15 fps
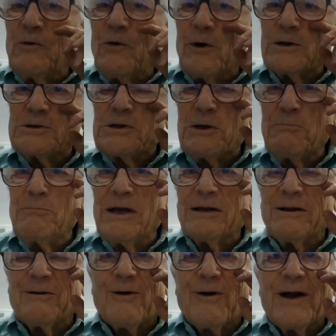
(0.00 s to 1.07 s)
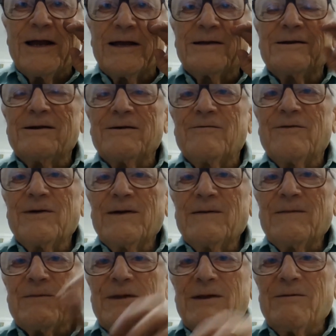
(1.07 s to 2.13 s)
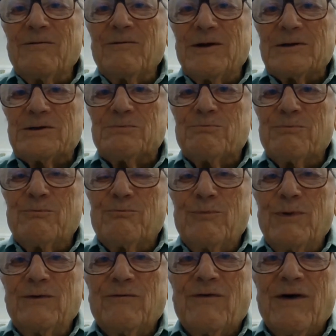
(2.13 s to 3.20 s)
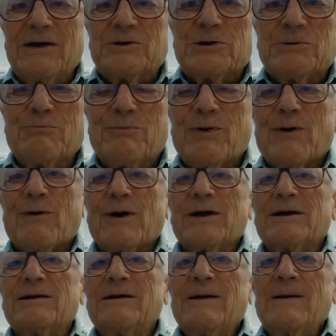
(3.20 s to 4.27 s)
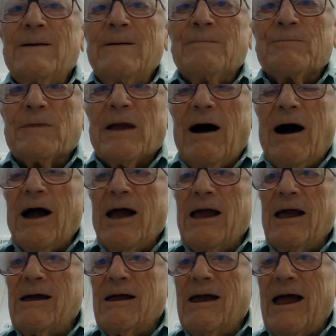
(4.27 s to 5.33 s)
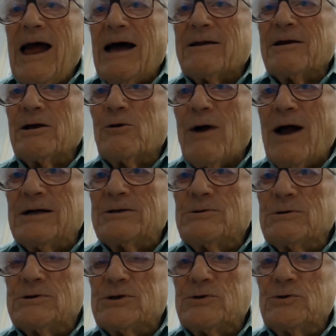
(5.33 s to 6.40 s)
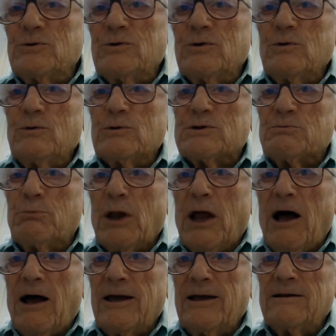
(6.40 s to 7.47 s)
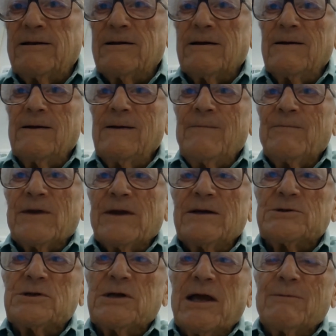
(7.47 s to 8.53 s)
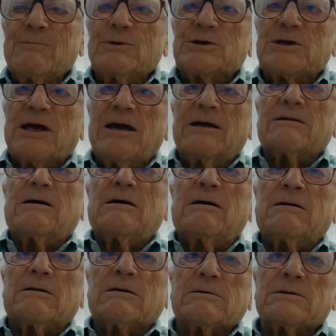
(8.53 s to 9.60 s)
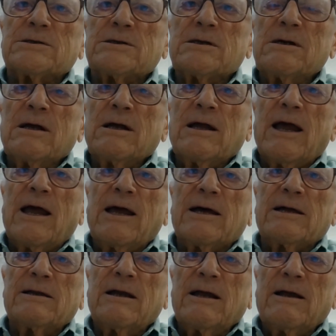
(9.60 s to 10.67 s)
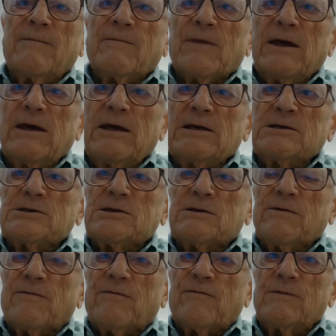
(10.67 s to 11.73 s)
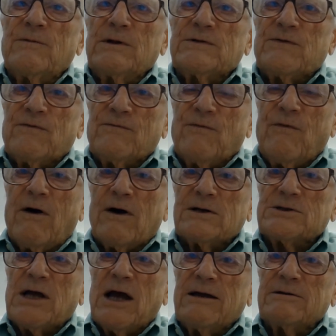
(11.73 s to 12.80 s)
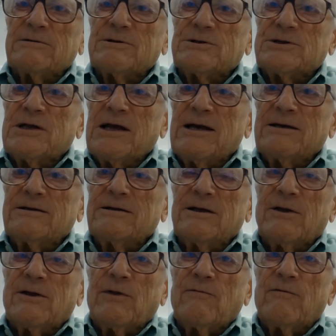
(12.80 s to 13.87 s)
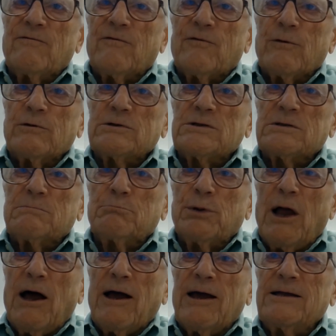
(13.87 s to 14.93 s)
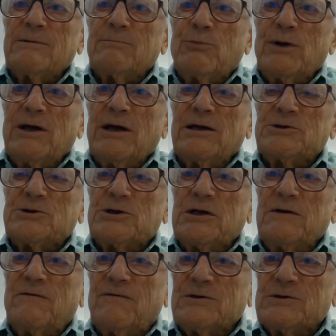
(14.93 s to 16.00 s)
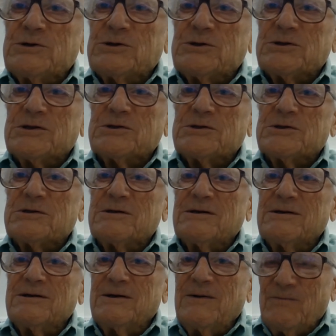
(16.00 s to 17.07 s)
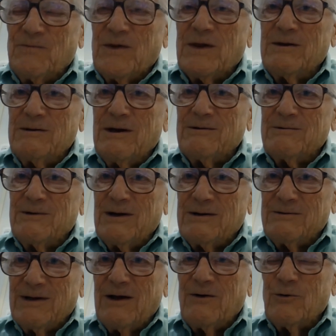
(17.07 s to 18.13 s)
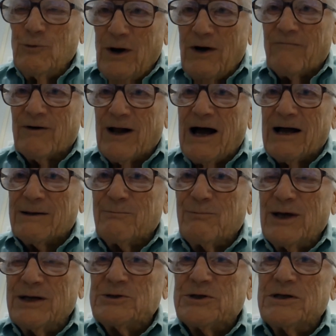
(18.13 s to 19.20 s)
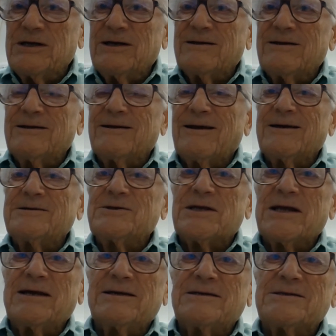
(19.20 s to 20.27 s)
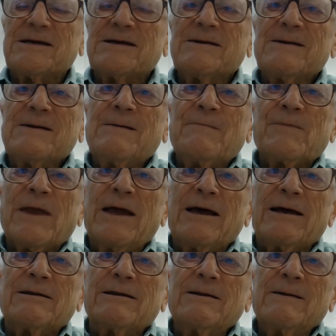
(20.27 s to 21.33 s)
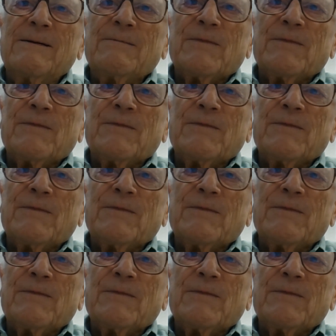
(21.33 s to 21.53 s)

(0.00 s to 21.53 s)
towards the middle or end of this invention period, I had a graduate student who was blind. His name was Kent Cullers, and he is as far as I understand it, the first blind PhD physicist who ever got a PhD in the United States. And